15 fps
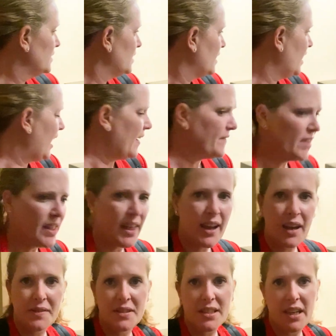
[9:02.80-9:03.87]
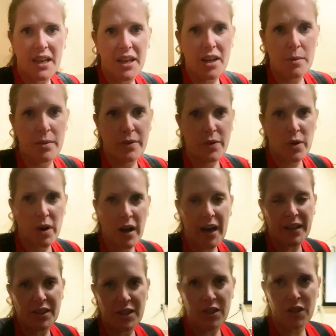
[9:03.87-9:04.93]
I feel like I've stayed here before.
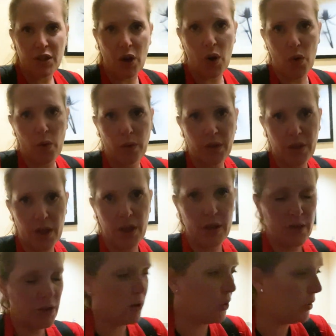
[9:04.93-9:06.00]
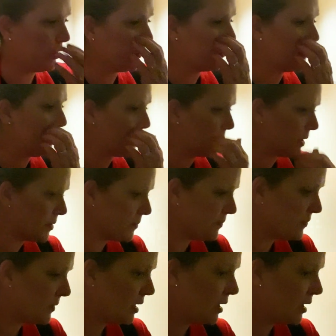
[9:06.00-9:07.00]
I just don't totally remember.